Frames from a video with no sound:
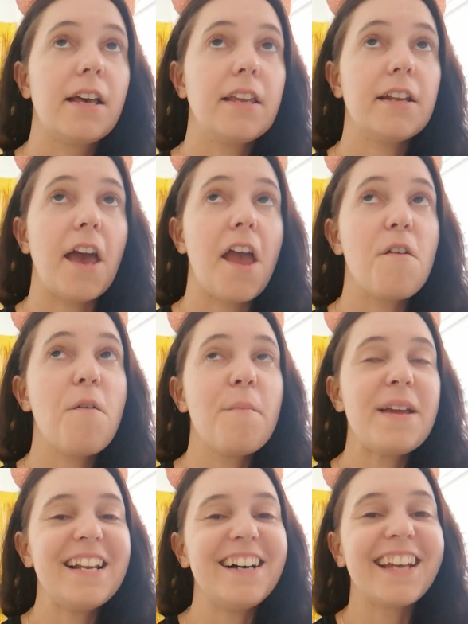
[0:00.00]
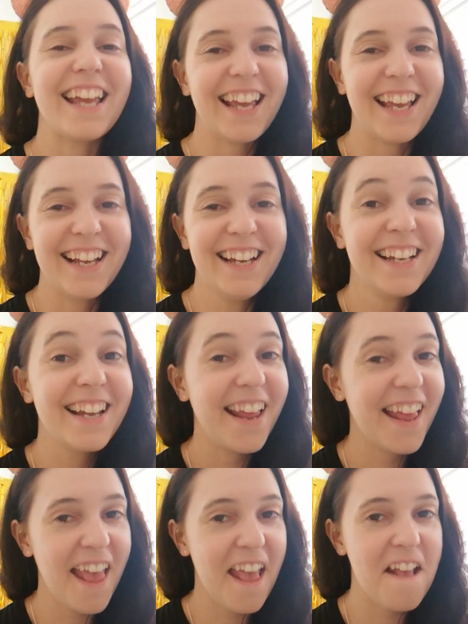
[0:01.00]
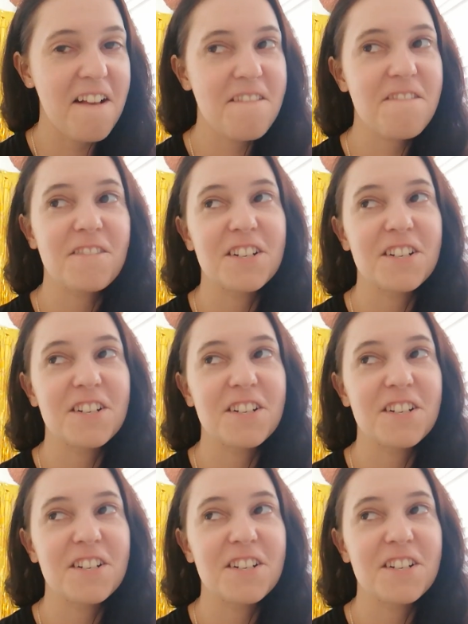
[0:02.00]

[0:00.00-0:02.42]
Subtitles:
you know, we'll be lucky if